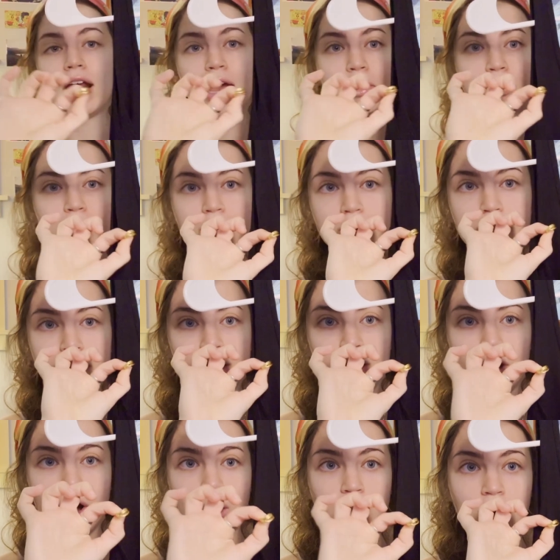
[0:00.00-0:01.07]
I put it
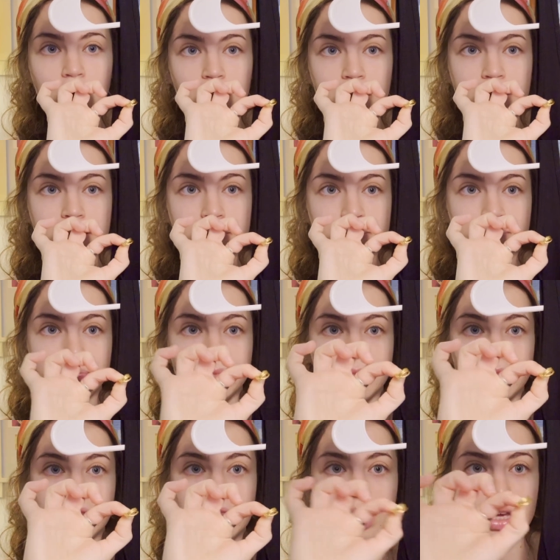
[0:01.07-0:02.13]
on
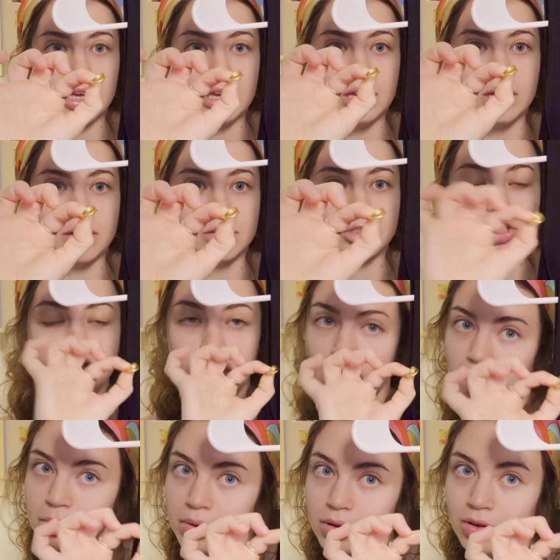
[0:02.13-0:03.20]
the
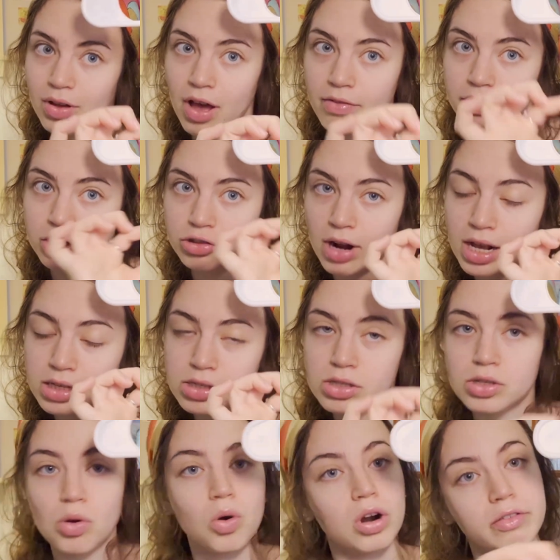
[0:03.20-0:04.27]
strap of a dress
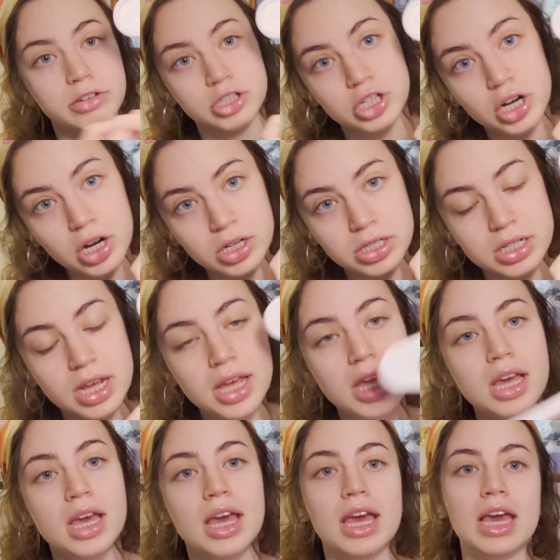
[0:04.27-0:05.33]
or of a shirt,
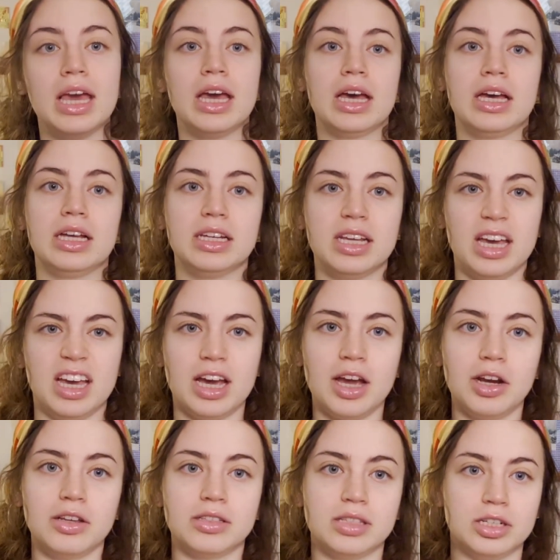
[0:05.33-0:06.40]
and it kind
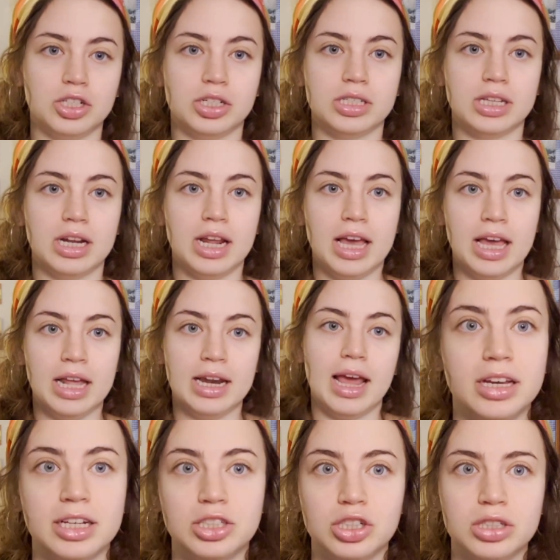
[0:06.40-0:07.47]
of cinches it in.
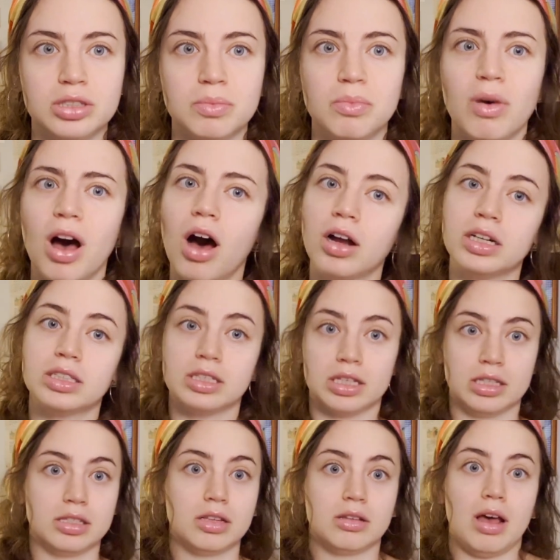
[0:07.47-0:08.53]
It just honestly,
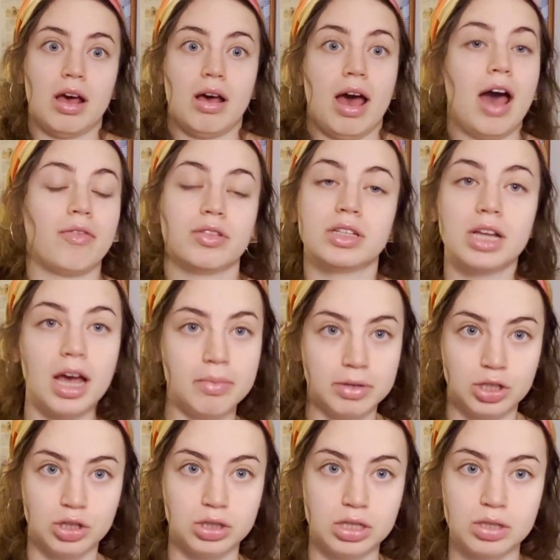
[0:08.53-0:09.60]
half the time it
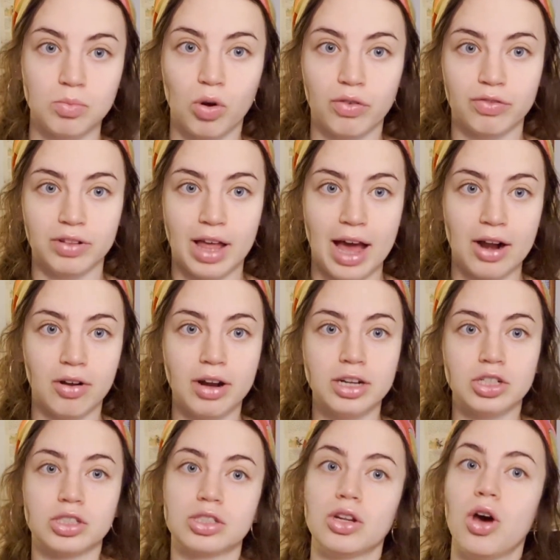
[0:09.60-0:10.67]
just is more flattering
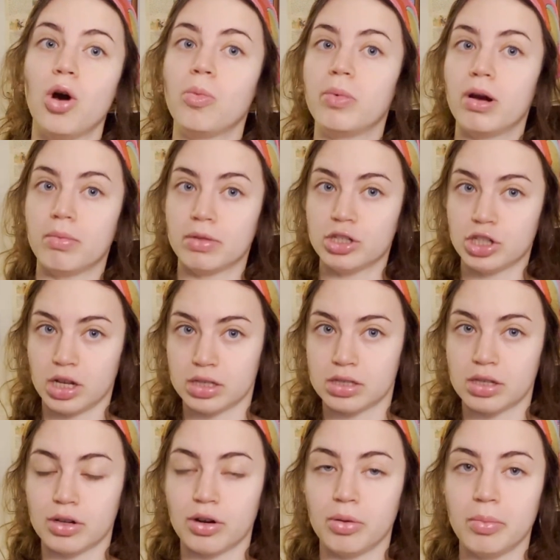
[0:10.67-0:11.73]
just to open up the chest a
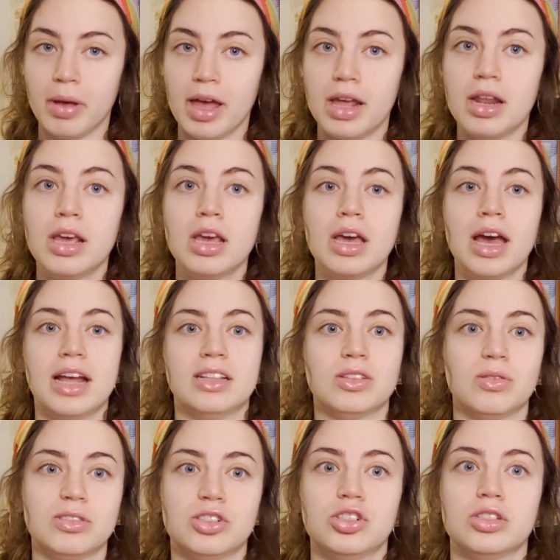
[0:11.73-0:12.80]
little bit, and so
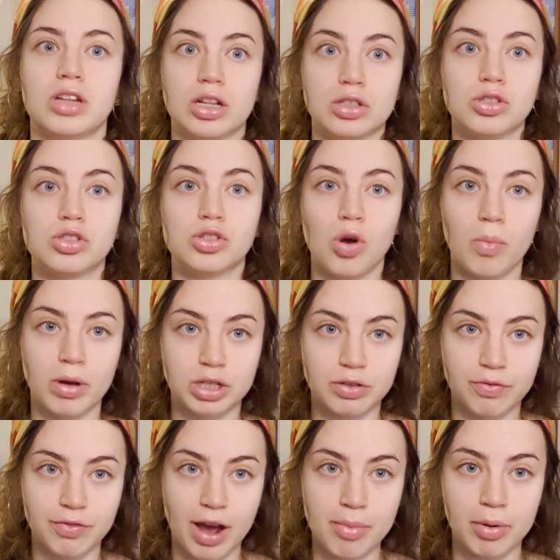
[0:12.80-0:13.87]
it's just not so much
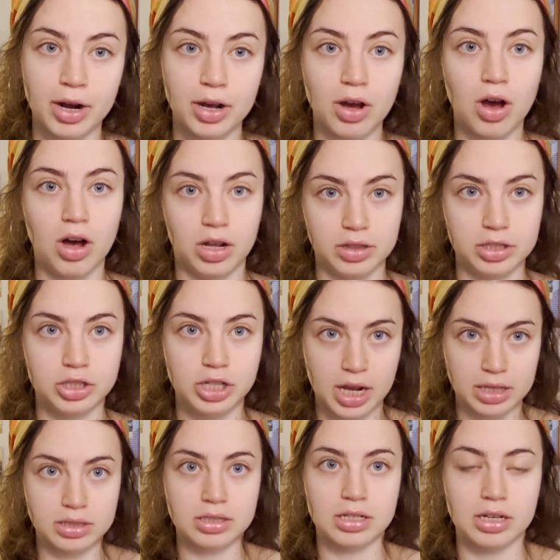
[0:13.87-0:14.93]
fabric on the
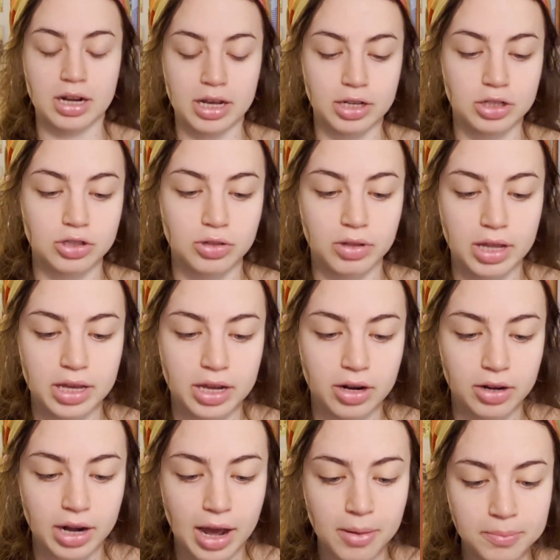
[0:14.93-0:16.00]
chest, and I can show that here
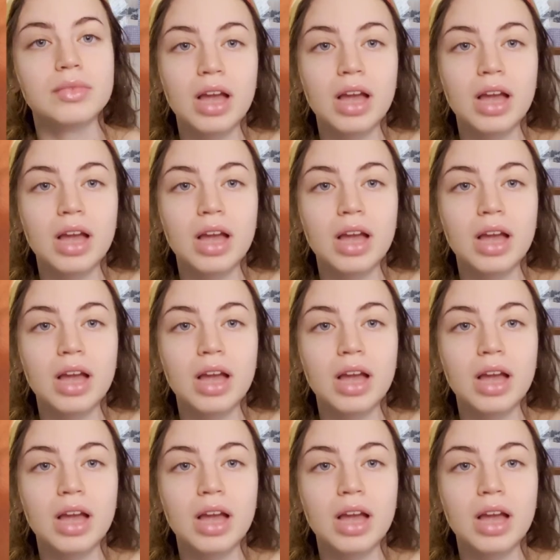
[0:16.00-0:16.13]
now.